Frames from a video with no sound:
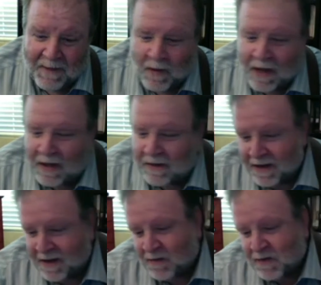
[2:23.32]
Well,
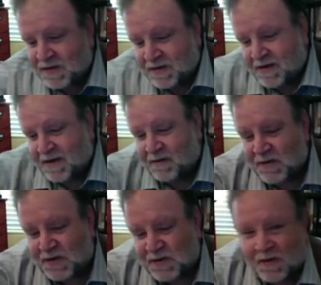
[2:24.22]
it was
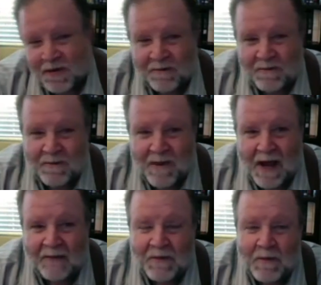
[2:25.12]
sort of,
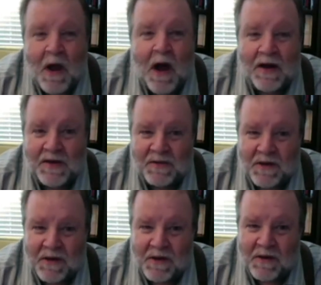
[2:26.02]
I have to be honest
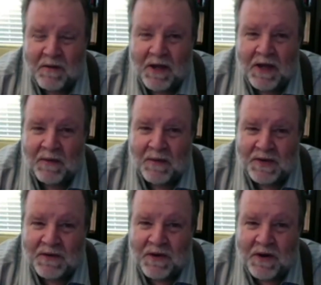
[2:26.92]
with you, it
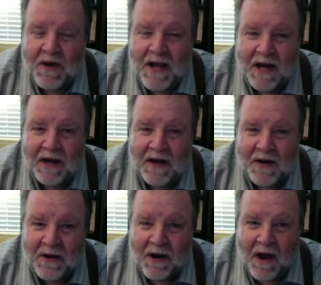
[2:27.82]
was sort of created
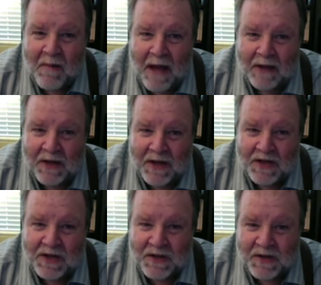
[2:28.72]
under combat
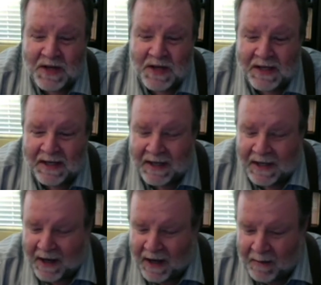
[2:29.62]
conditions.
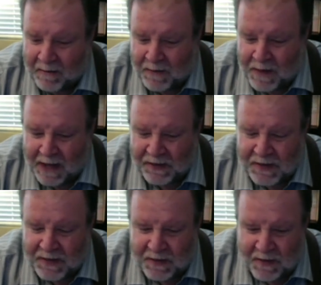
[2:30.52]
Not
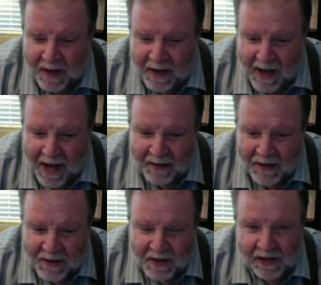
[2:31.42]
to hang
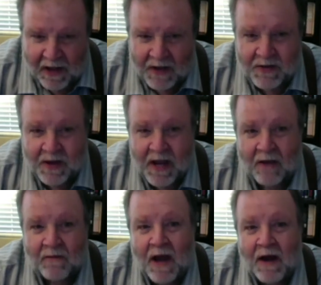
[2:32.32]
the dirty laundry
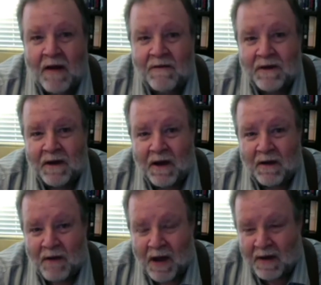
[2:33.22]
out right off
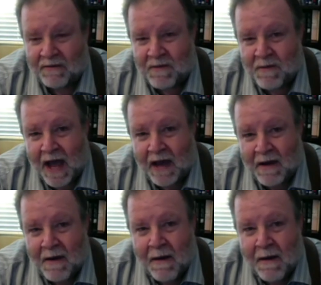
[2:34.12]
the bat,